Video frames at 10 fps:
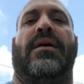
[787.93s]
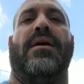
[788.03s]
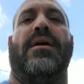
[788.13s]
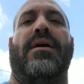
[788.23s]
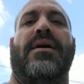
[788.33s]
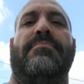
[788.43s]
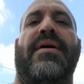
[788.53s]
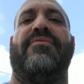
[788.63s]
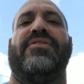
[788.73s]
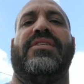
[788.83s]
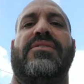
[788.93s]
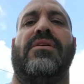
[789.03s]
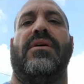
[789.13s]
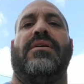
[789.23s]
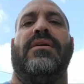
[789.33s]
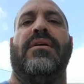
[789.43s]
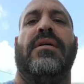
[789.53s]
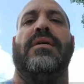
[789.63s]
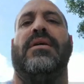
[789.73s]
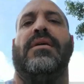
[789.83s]
Manfred says the
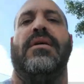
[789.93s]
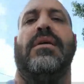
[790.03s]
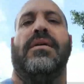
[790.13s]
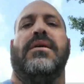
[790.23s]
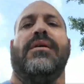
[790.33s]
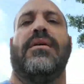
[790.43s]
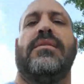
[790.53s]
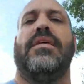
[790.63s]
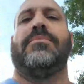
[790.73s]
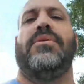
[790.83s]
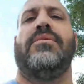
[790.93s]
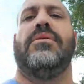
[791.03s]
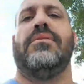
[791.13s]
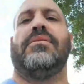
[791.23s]
WNAD